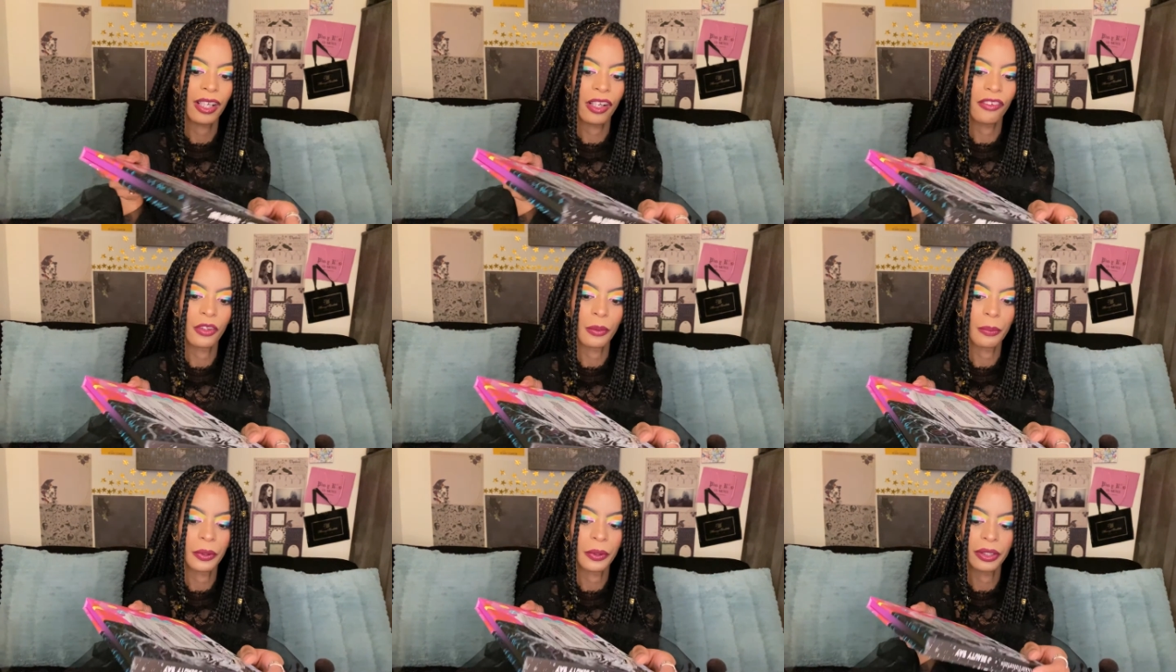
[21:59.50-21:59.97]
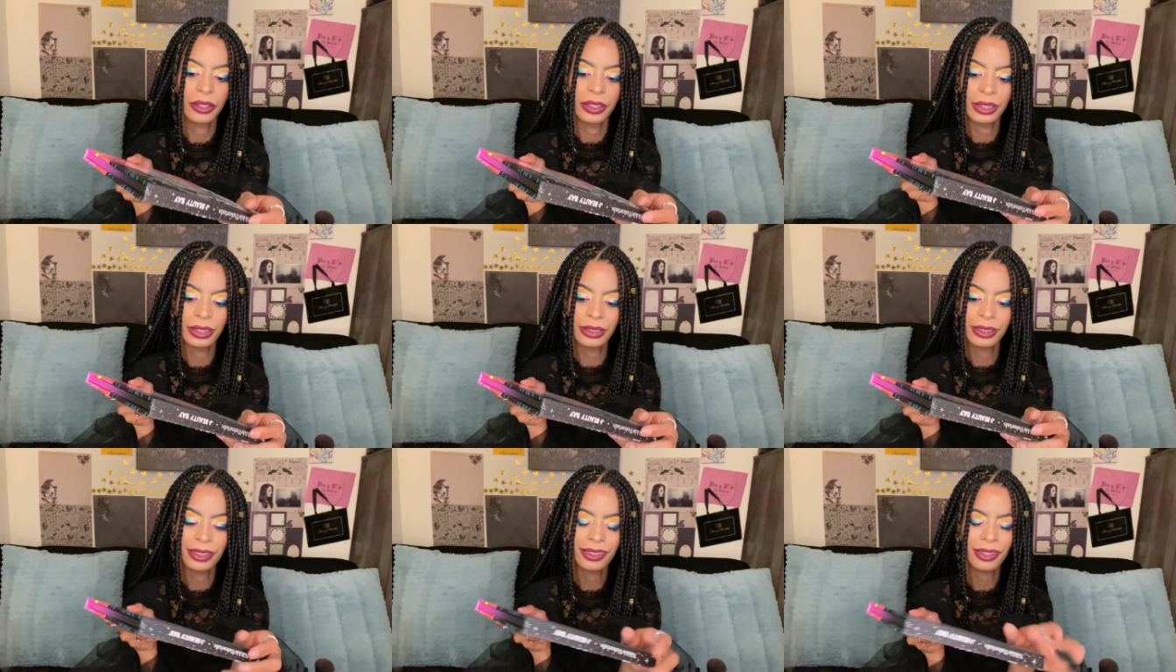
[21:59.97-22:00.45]
of it, but
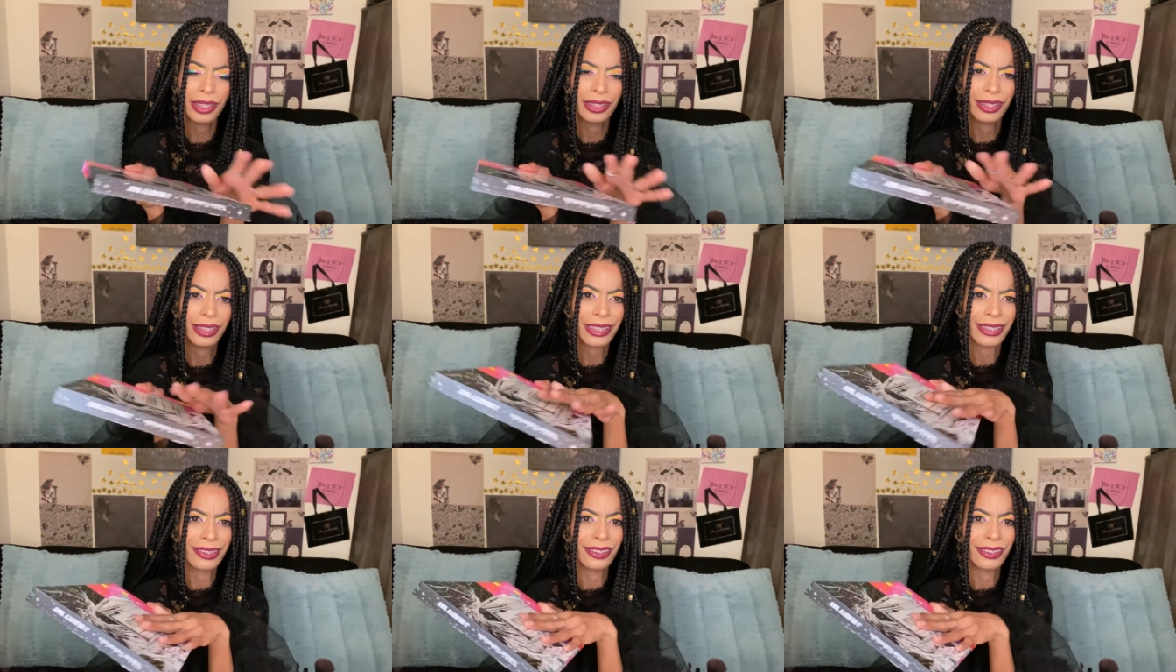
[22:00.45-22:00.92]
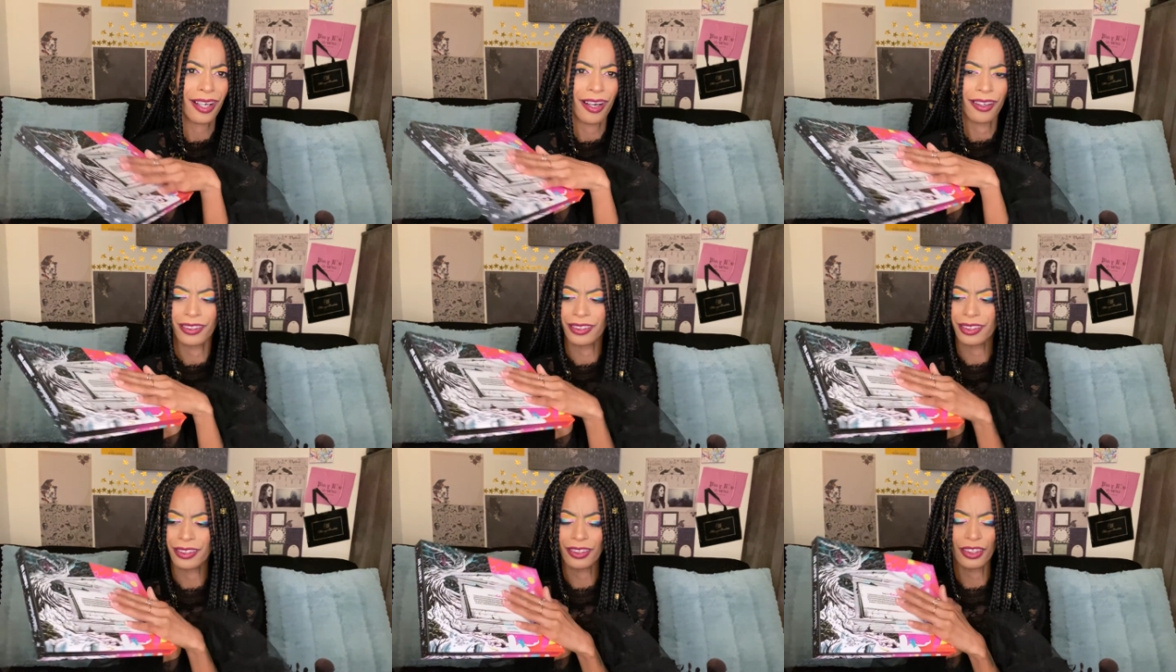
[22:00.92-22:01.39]
it's like it's got
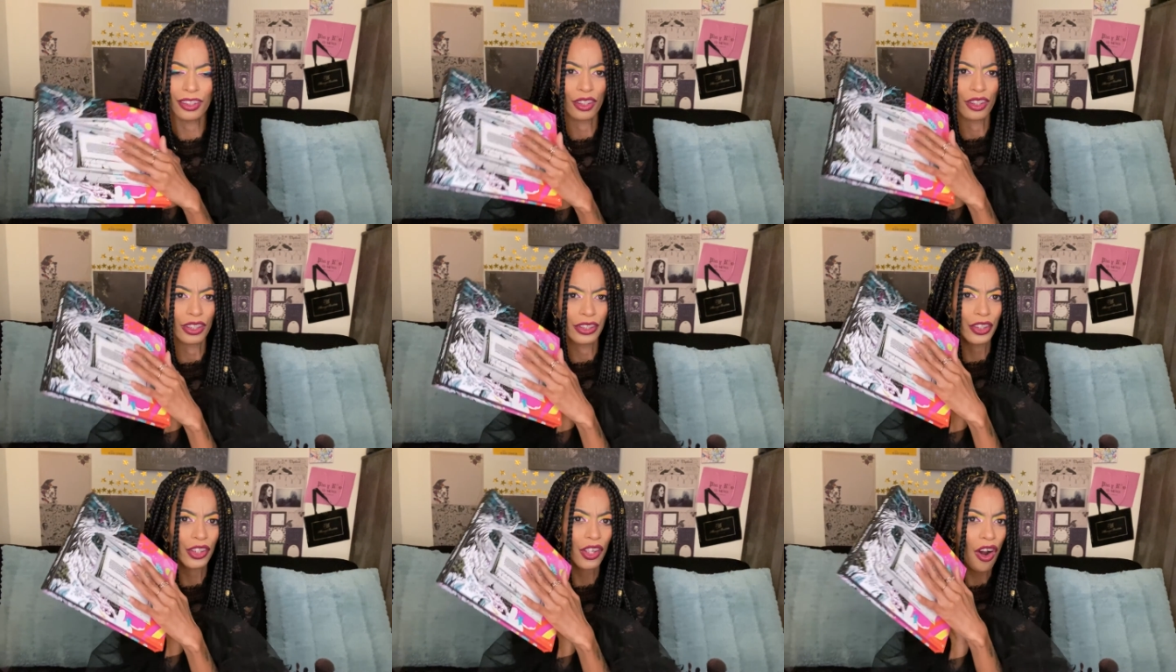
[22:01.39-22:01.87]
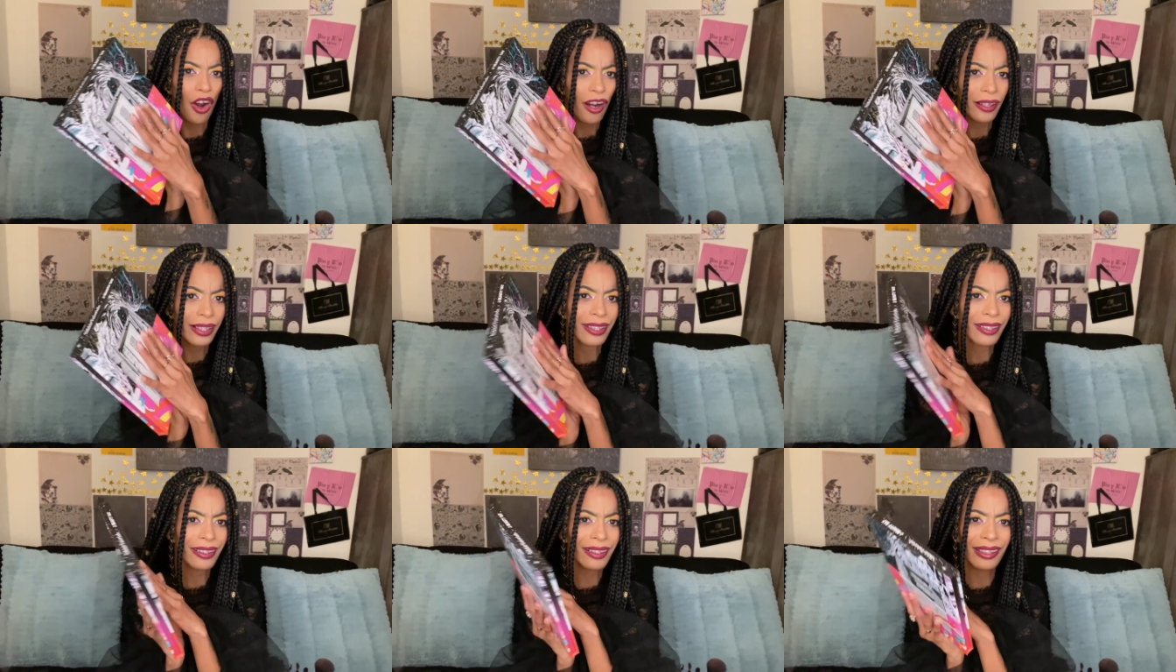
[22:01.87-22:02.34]
glitter on
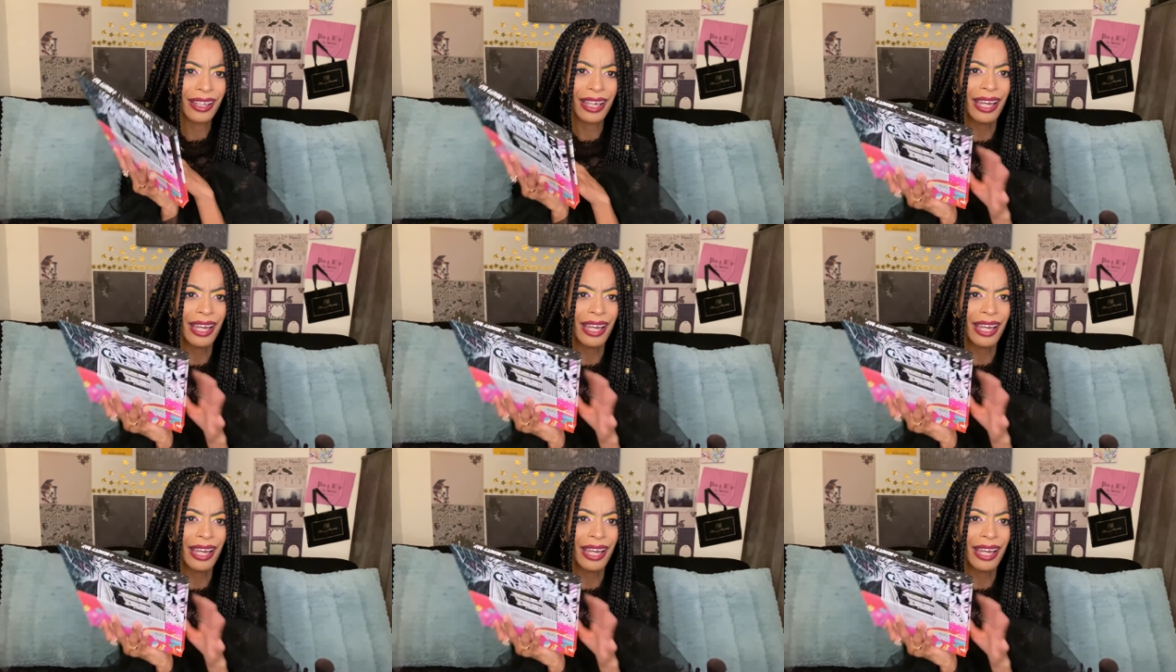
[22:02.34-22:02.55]
it,